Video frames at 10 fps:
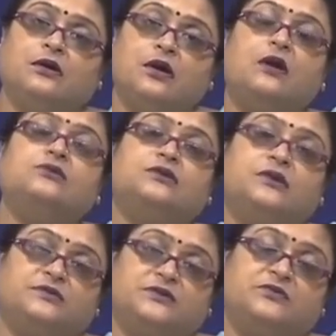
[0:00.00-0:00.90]

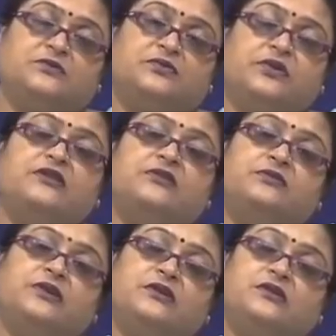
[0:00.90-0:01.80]
outcomes,
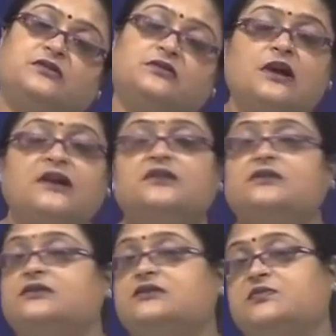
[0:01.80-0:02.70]
whether
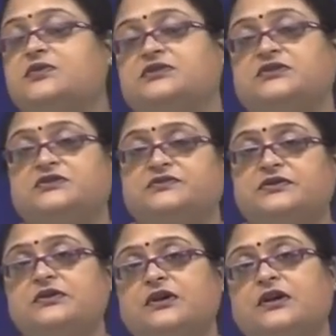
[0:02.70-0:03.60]
either it's positive
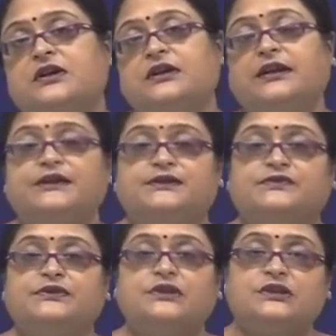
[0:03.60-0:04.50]
or
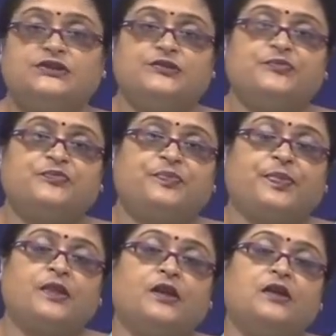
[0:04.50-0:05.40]
negative in nature.
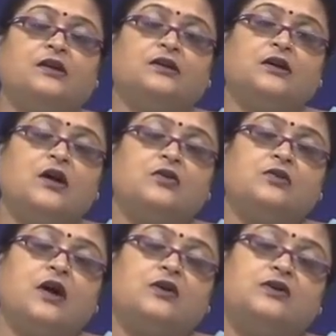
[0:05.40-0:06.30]

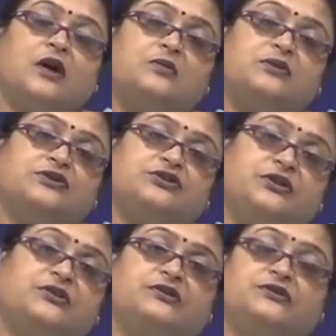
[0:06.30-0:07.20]
How much
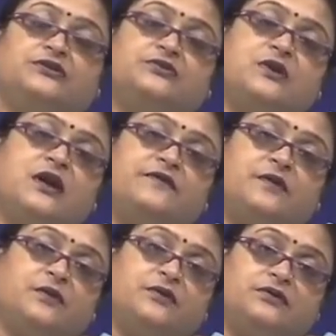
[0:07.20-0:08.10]
surety you have
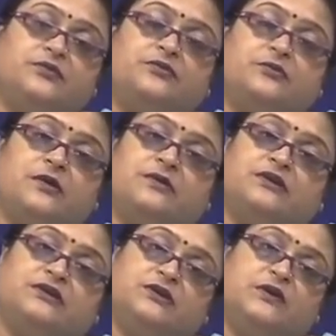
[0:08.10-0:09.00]
about the
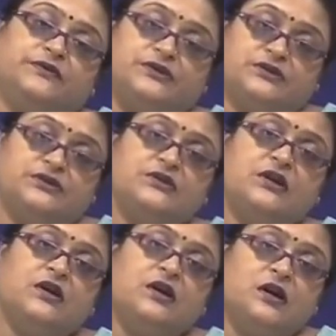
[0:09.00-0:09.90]
probability of certain
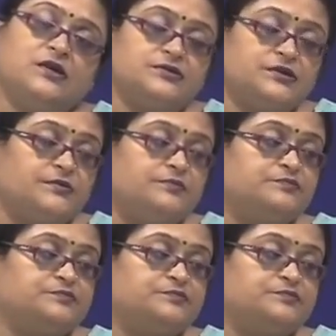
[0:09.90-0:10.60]
outcome.